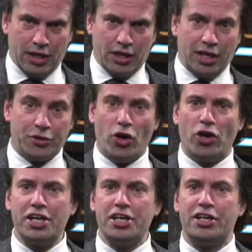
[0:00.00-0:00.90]
In the
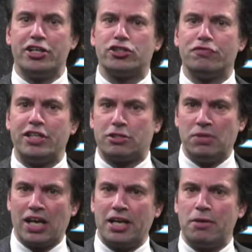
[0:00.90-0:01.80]
early years of this
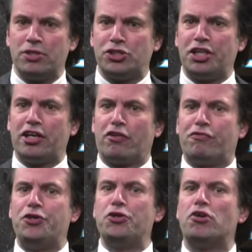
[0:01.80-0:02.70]
millennium, the share of
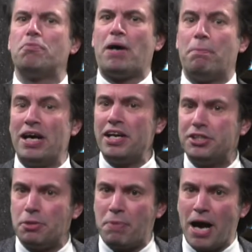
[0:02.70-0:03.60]
Europe and mainly
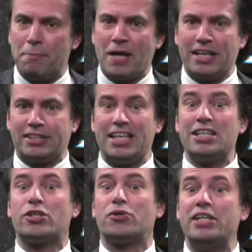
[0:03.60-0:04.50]
Japan has
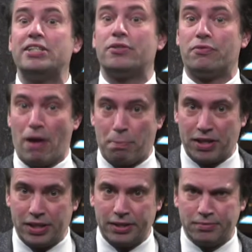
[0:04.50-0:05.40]
increased
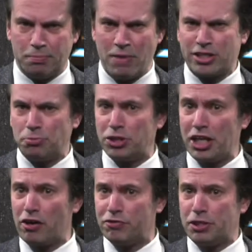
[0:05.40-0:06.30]
rapidly. The maximum
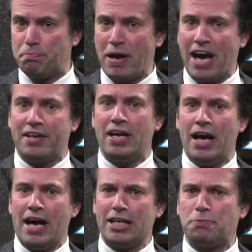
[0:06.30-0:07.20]
share of Japan
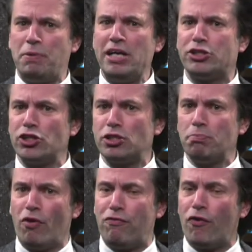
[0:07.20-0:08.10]
has peaked just
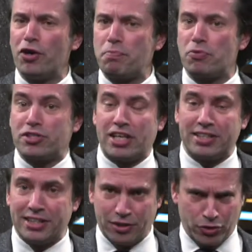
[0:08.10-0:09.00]
above
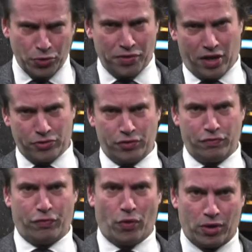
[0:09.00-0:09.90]
40% in
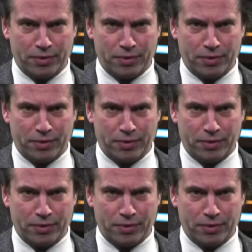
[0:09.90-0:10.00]
2004.